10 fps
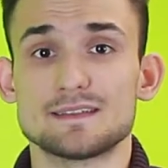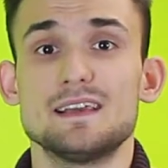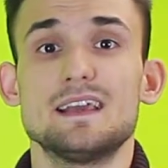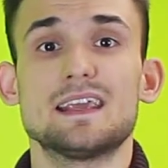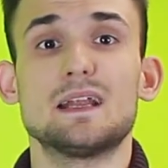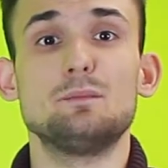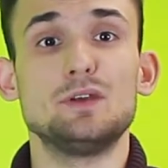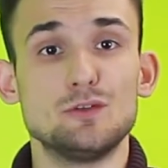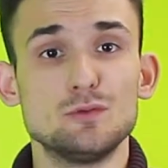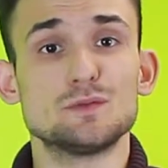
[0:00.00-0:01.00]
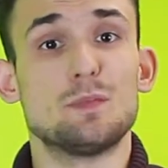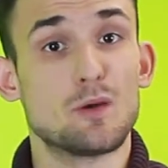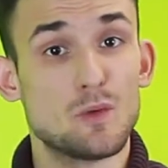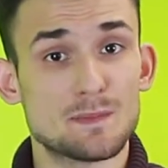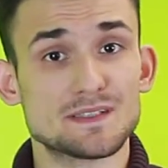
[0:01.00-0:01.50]
can be used by
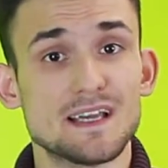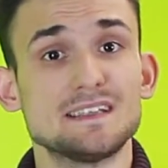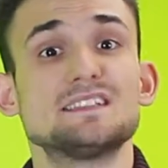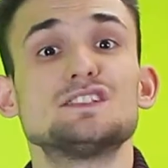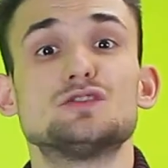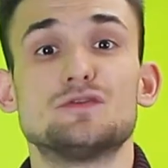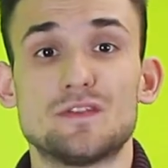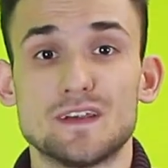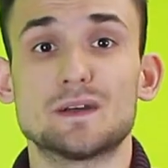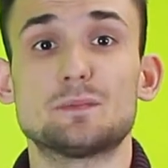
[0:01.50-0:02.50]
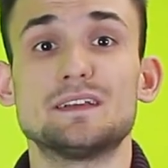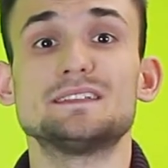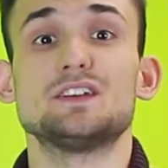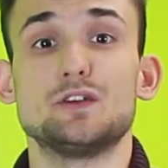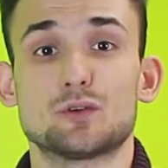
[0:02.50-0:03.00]
websites to fingerprint
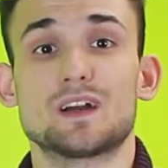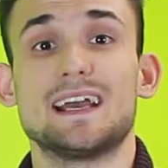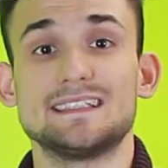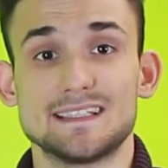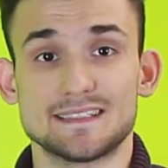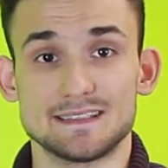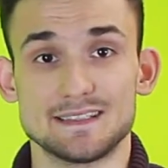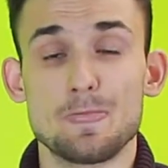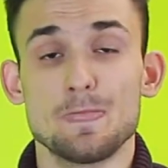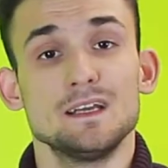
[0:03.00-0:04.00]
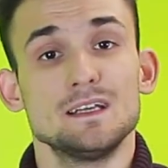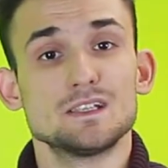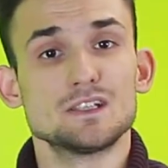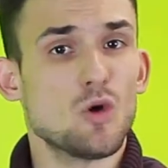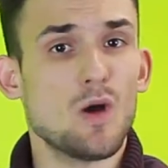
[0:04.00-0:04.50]
your identity.
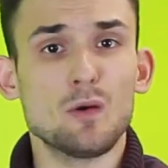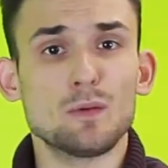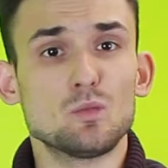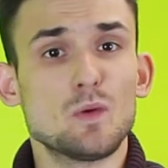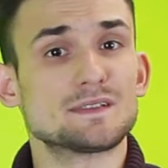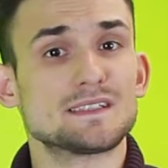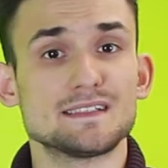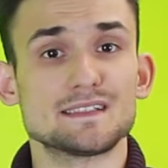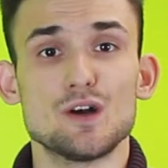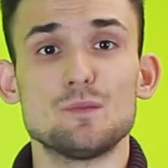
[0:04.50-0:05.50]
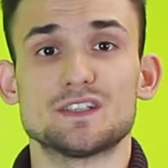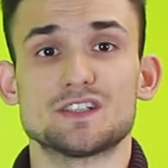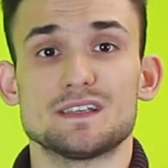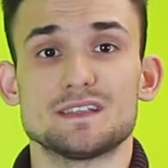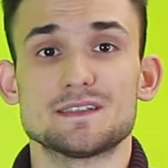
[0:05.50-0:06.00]
So how can websites
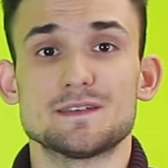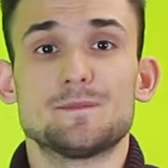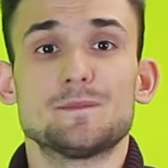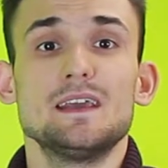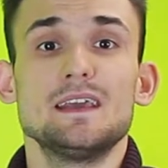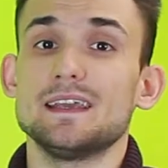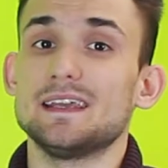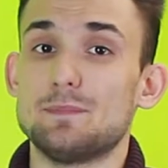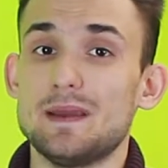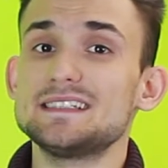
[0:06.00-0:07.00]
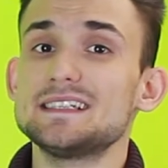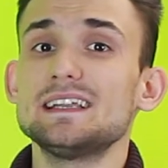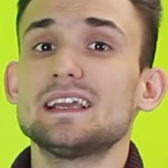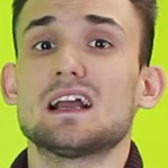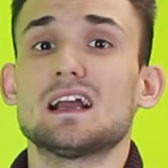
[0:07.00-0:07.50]
accomplish this? It
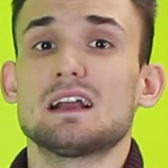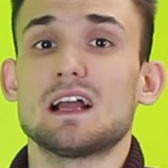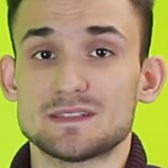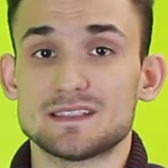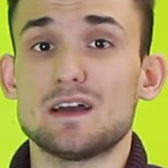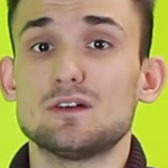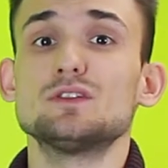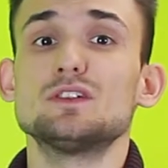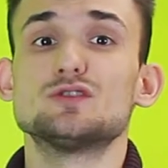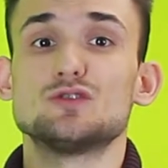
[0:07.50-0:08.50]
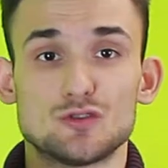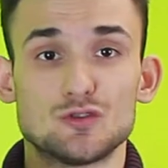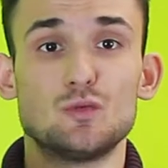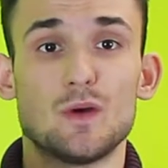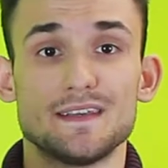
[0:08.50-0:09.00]
basically comes down to
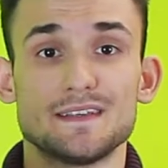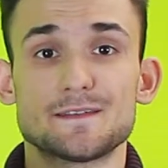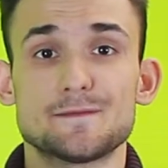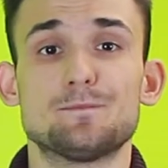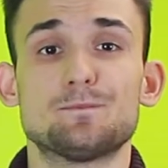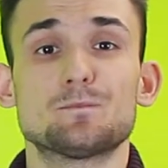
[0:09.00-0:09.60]
two ways.